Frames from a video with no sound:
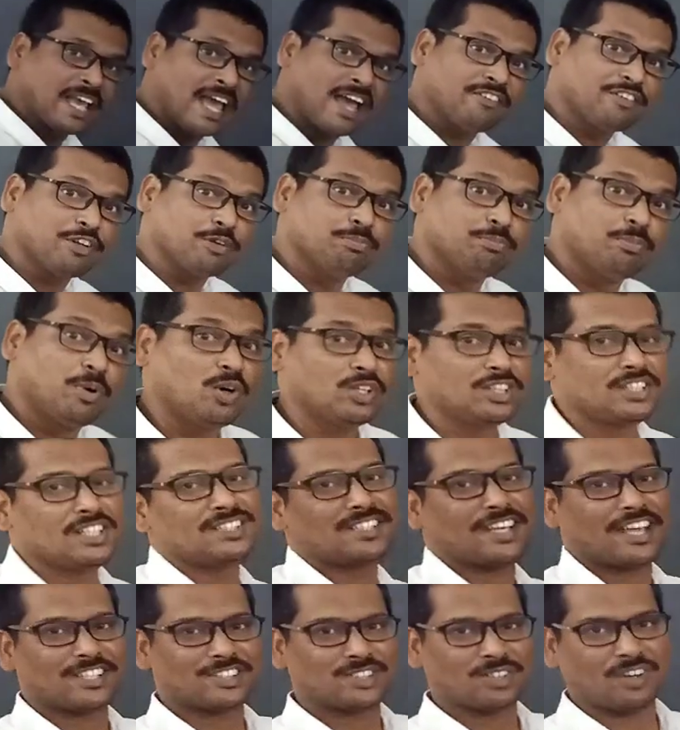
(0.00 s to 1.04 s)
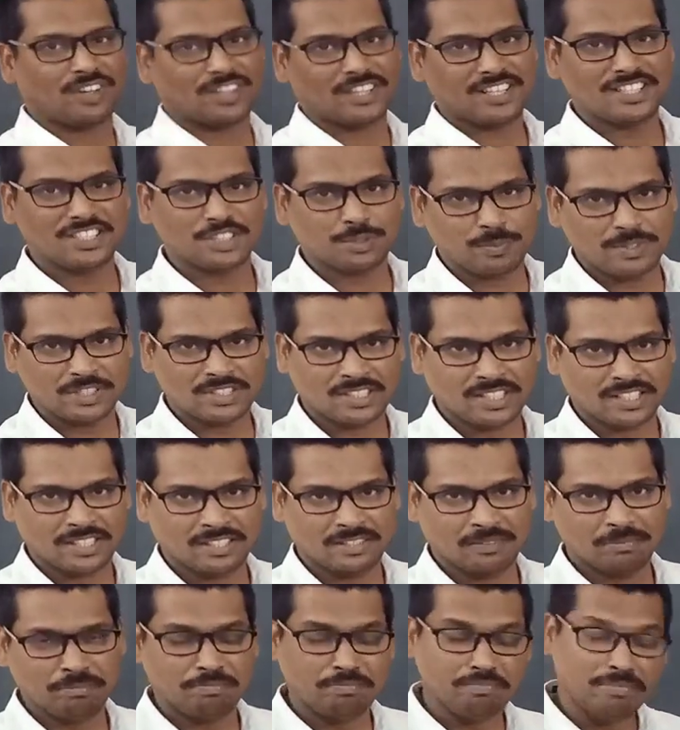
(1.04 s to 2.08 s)
having both the sex organs, we say
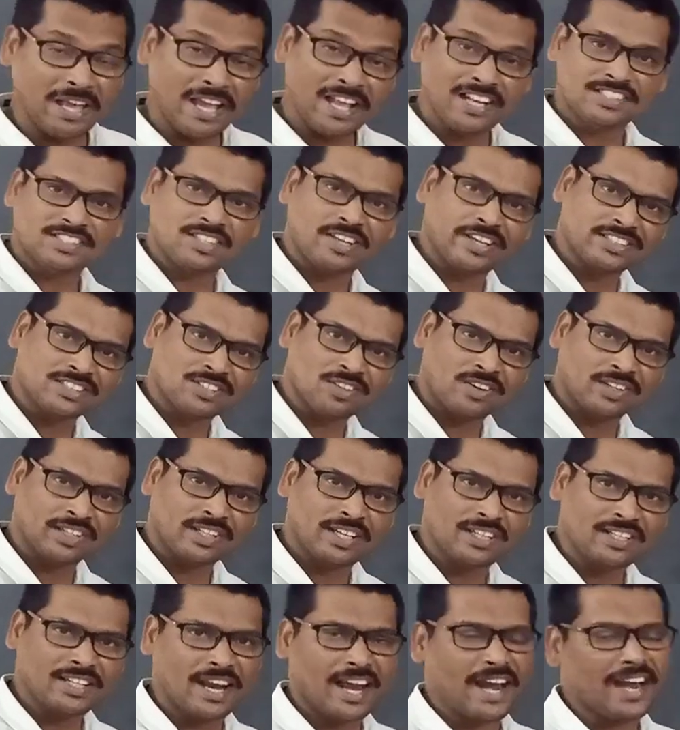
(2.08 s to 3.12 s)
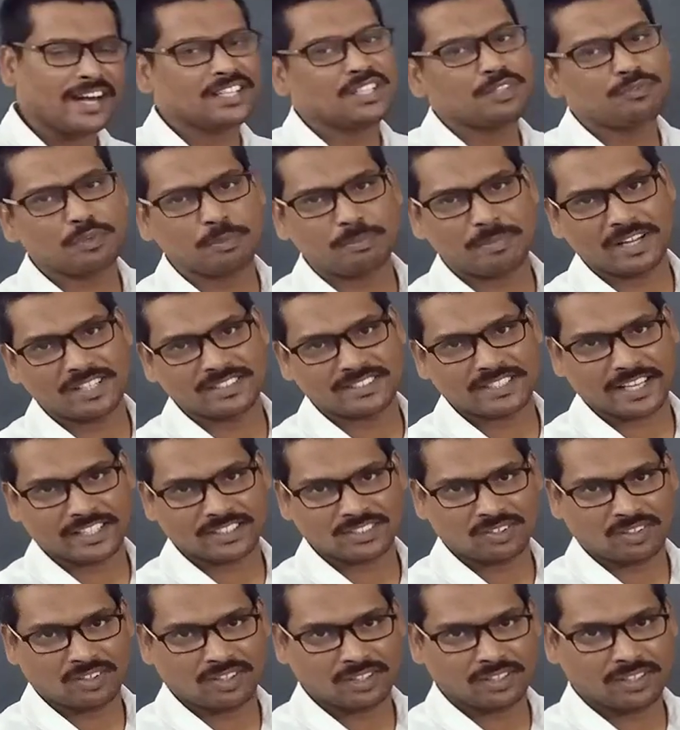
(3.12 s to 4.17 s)
male sex organ and the female
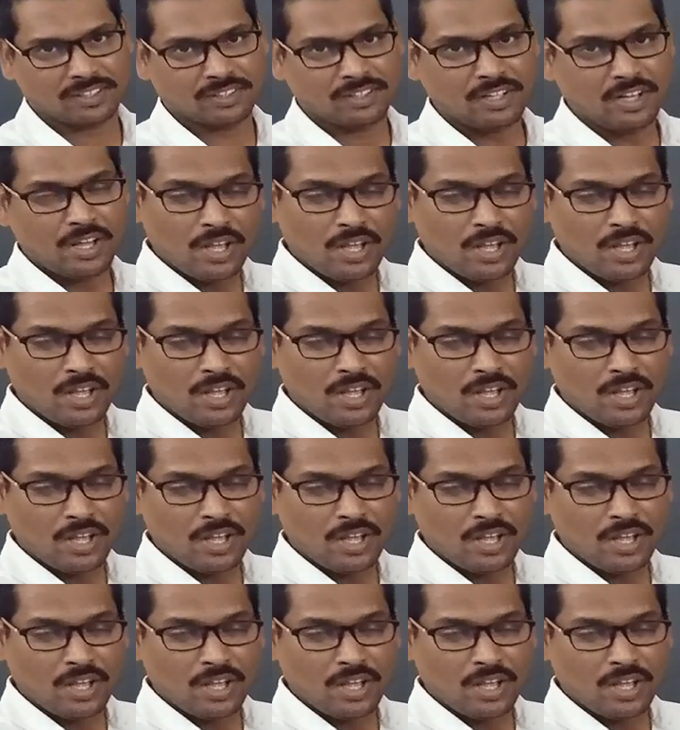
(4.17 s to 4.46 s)
sex organ.